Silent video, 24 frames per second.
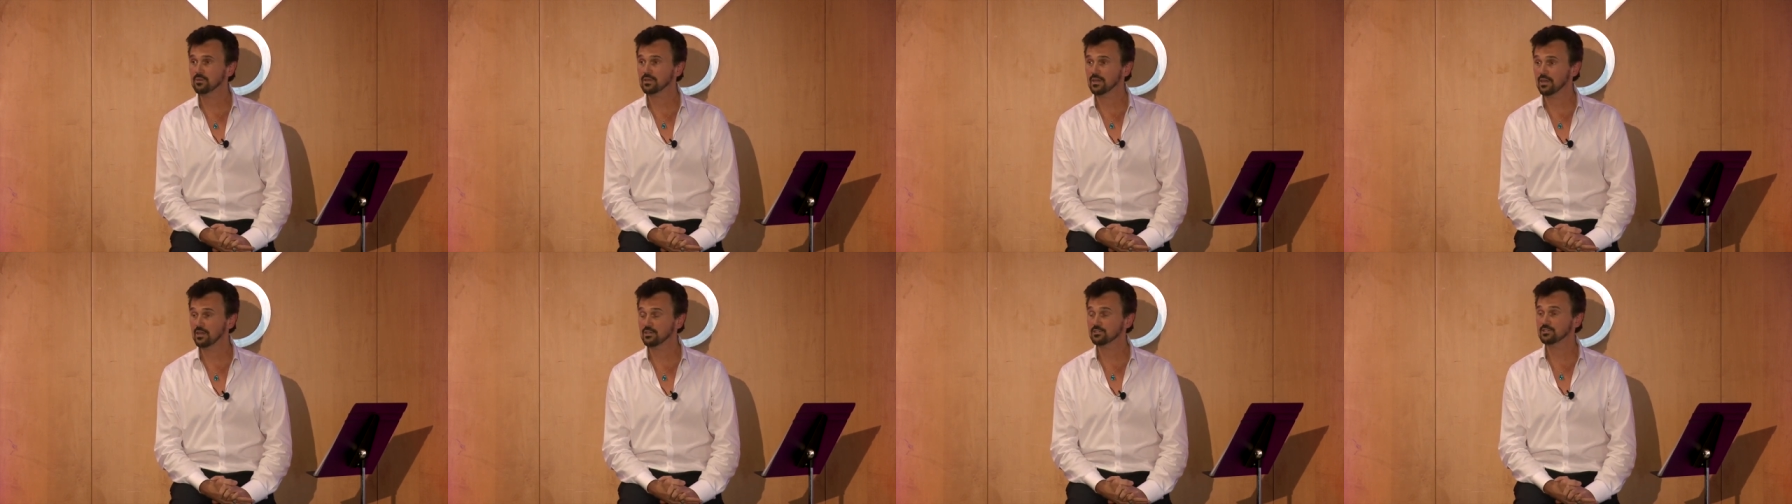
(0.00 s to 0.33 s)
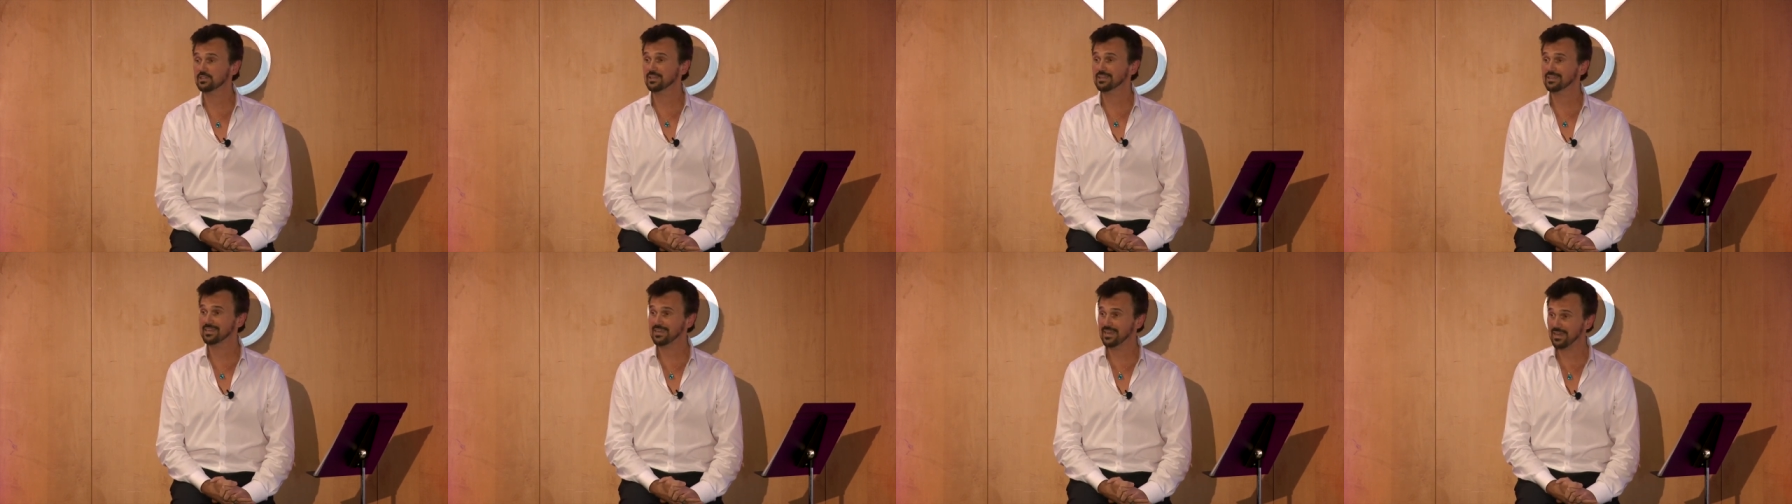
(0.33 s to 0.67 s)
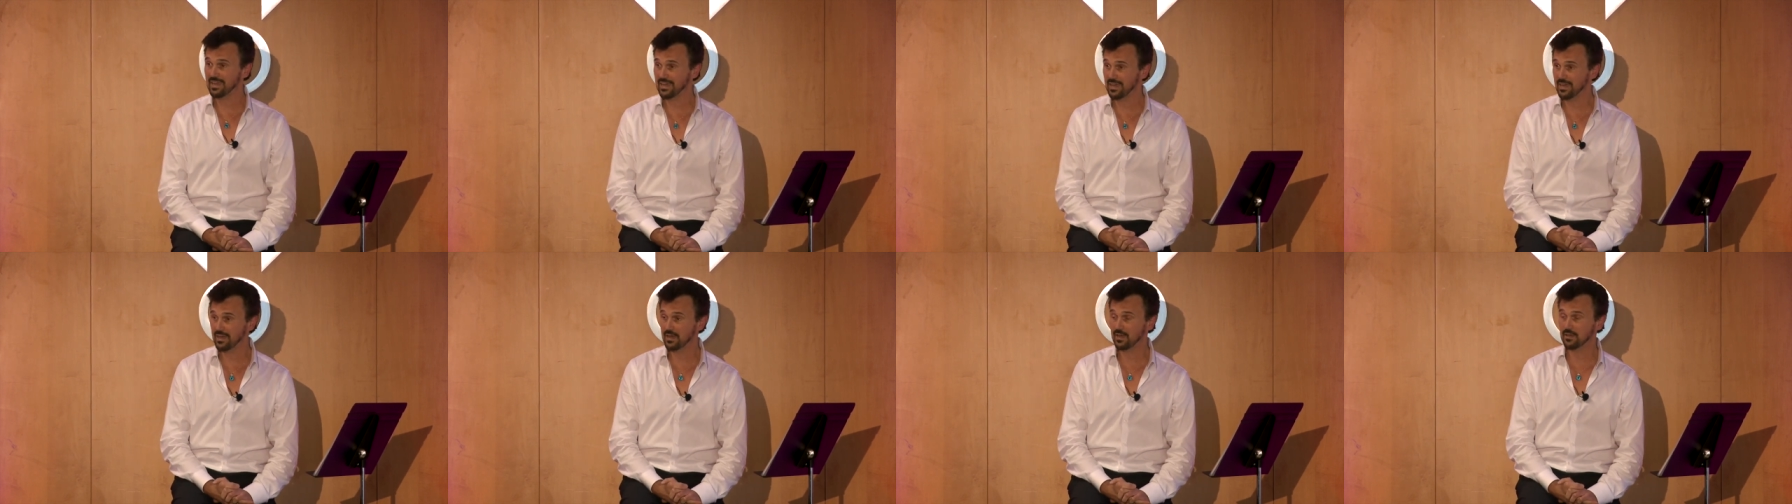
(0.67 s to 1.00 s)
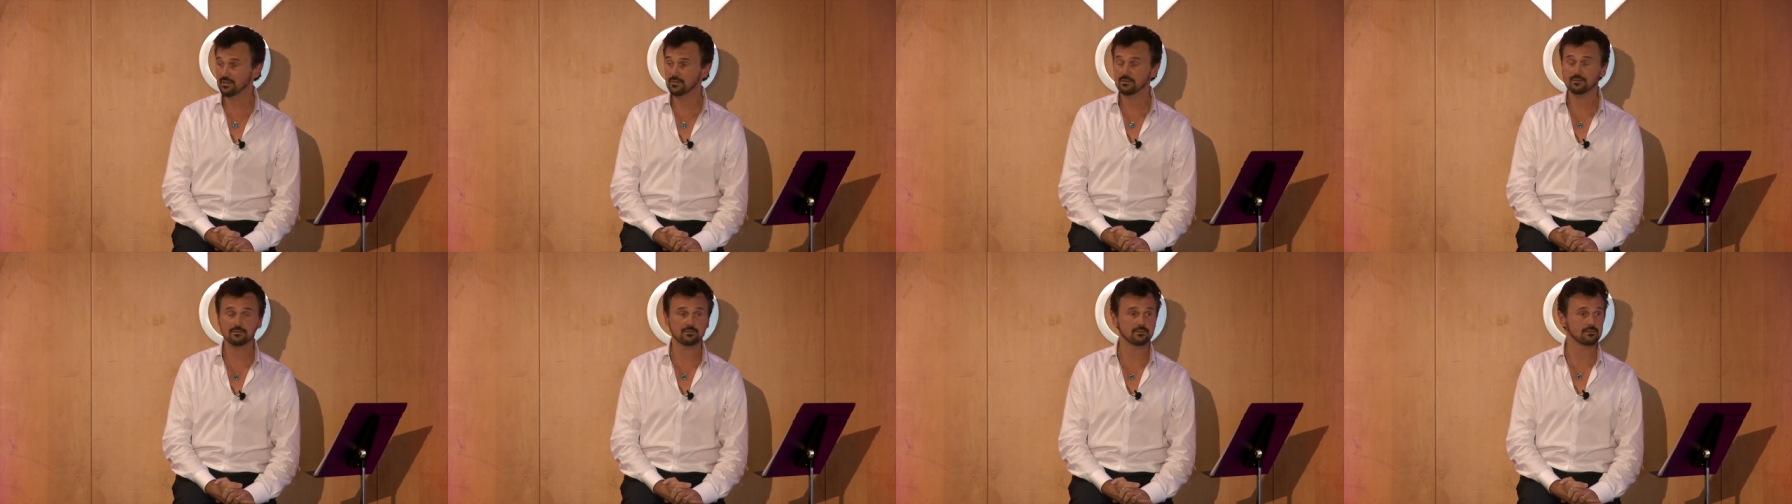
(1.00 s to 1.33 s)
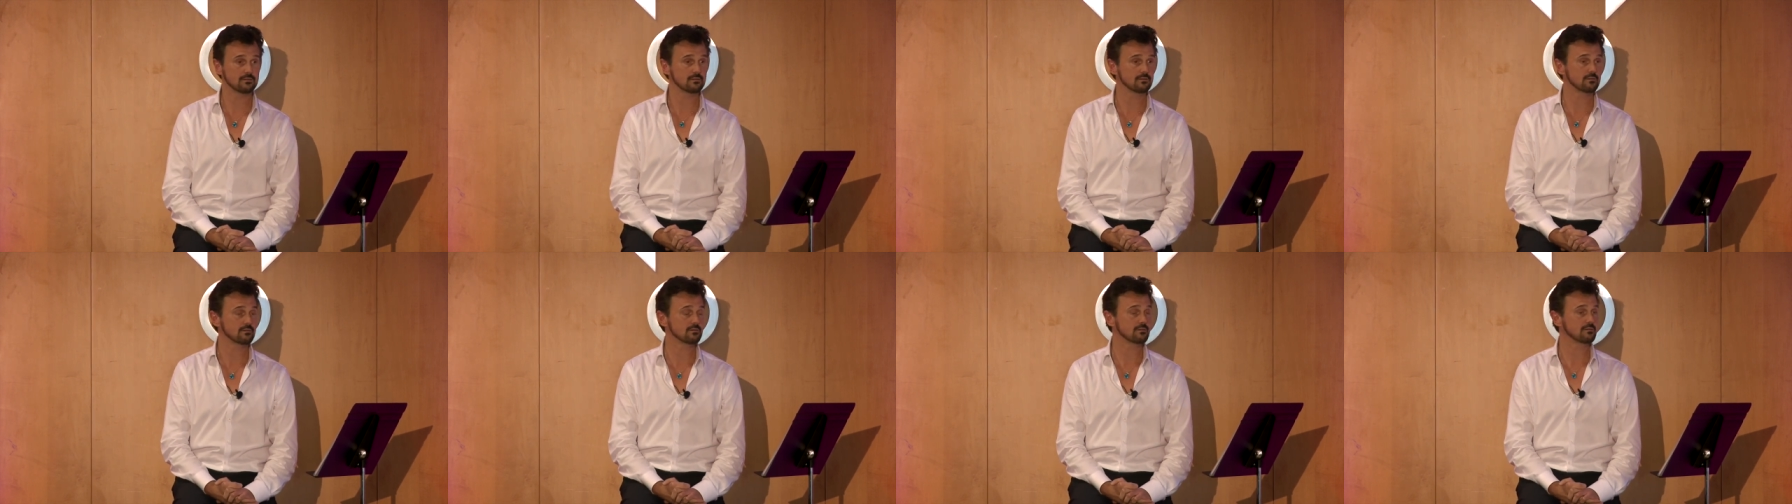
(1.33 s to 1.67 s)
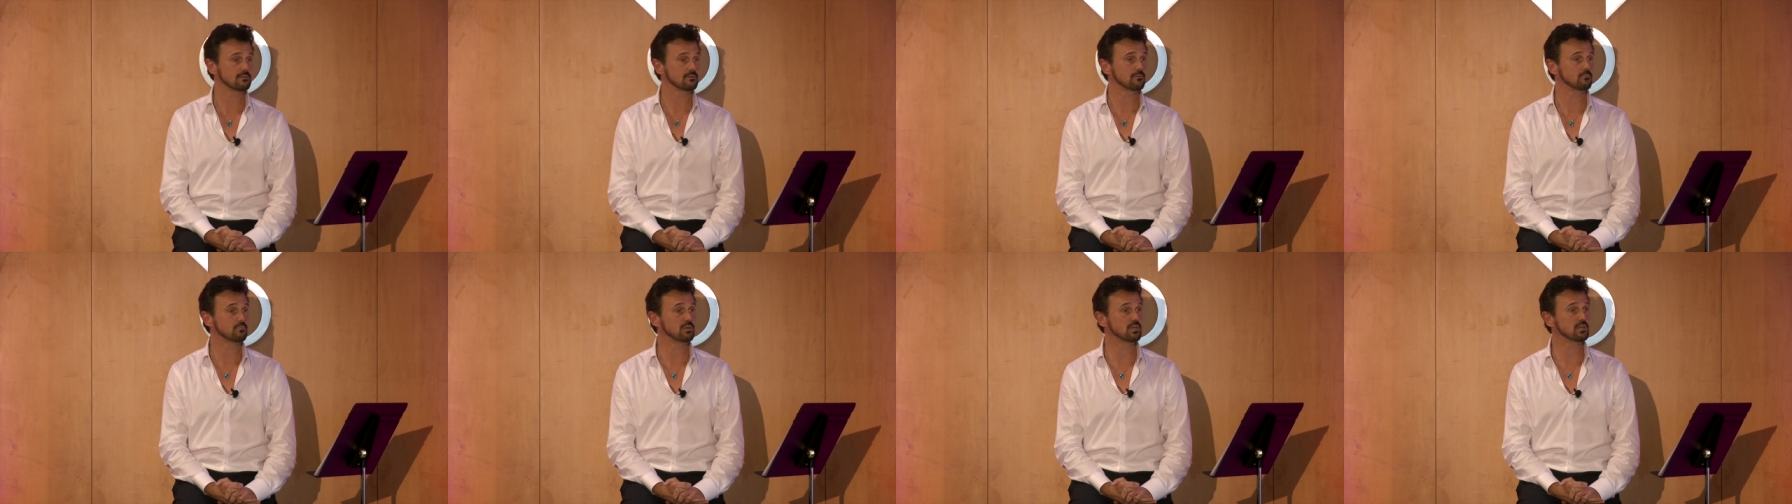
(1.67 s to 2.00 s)
Because it can
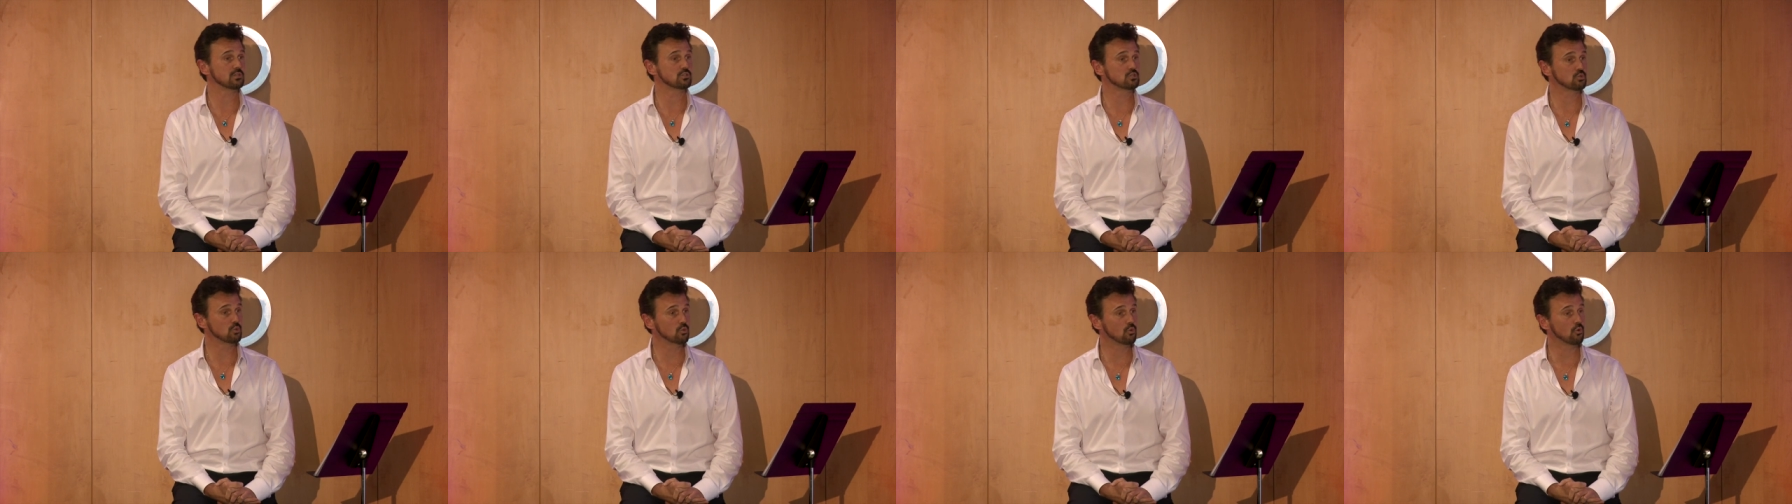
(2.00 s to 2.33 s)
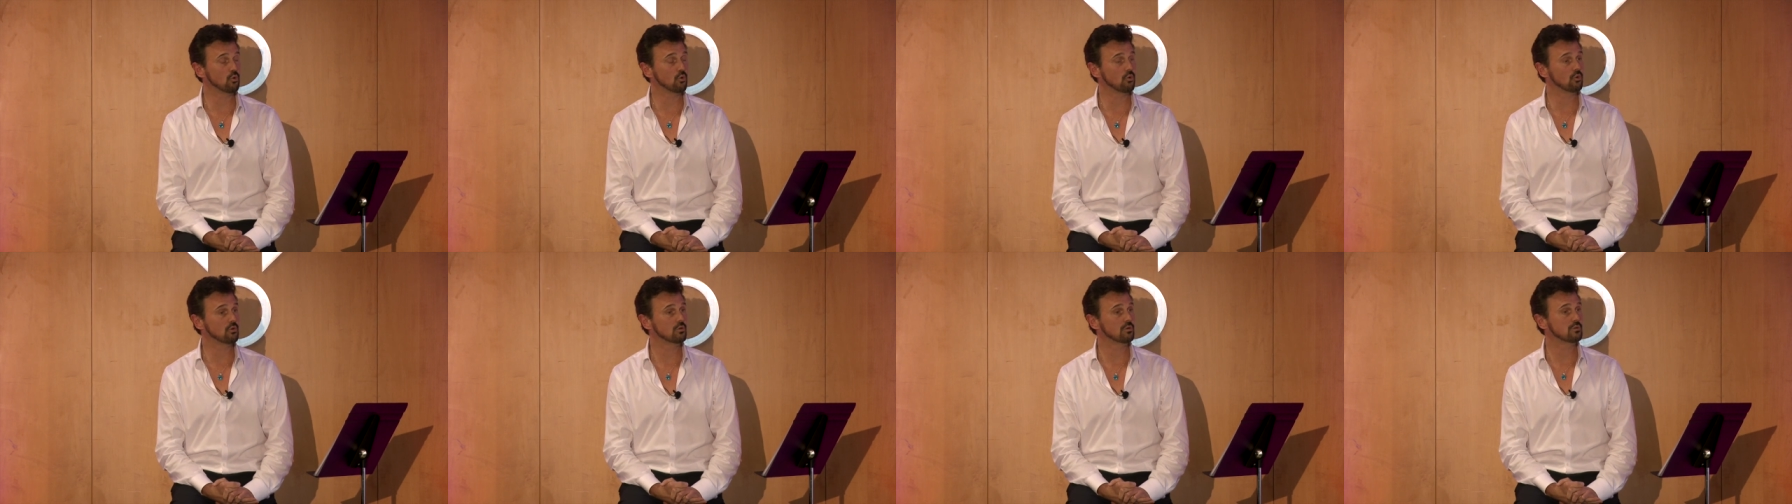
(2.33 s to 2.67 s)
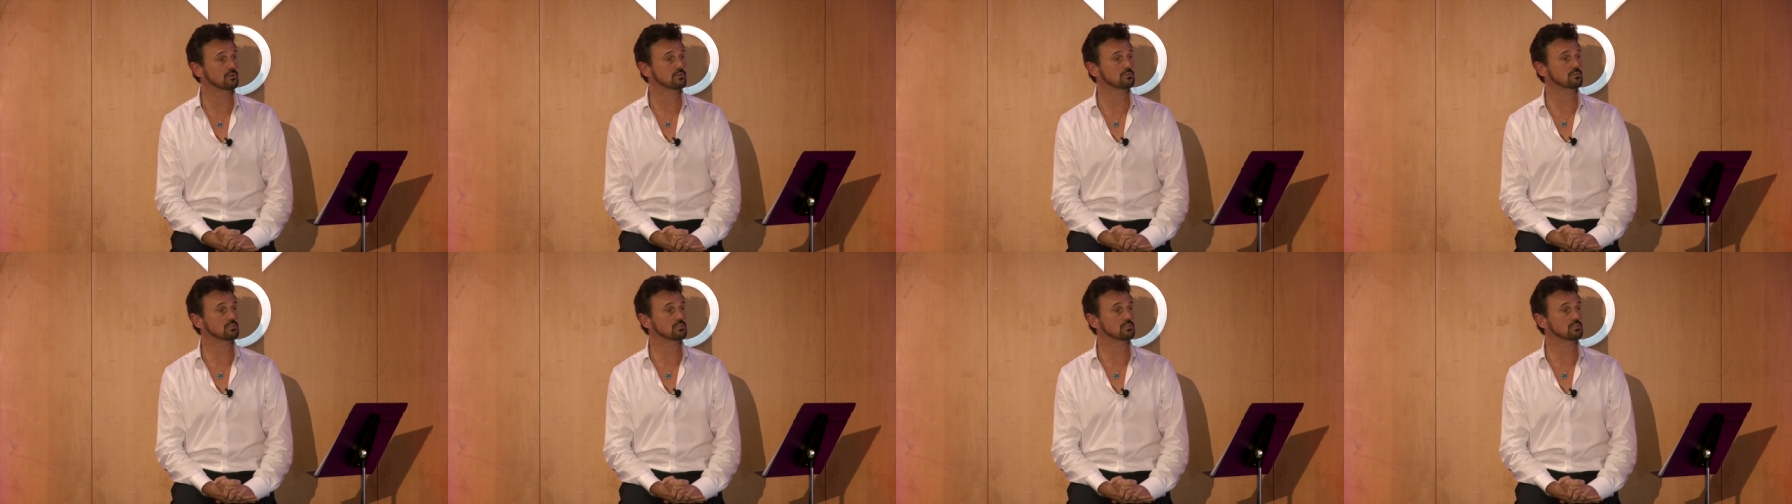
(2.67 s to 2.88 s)
be a tool